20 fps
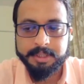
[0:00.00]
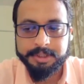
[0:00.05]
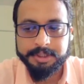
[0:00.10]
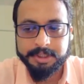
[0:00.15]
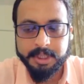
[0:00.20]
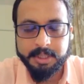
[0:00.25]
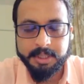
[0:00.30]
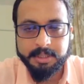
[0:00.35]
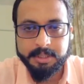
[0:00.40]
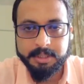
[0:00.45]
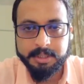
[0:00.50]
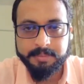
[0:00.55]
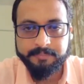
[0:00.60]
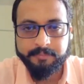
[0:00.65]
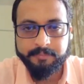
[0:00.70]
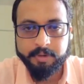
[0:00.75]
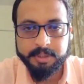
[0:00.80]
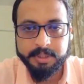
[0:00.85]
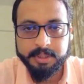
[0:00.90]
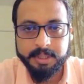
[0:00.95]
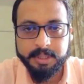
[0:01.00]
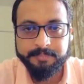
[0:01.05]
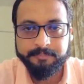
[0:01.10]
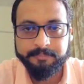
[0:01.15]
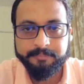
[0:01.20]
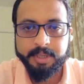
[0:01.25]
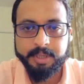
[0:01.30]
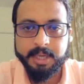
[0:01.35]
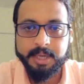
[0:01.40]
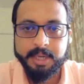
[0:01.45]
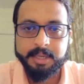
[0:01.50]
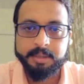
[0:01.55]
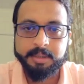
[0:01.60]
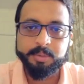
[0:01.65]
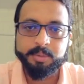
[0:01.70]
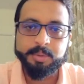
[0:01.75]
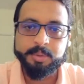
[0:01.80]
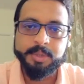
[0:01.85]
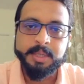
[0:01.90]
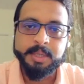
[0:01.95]
shelter for them. We had
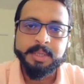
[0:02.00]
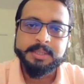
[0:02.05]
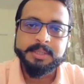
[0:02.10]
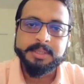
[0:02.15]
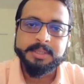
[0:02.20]
to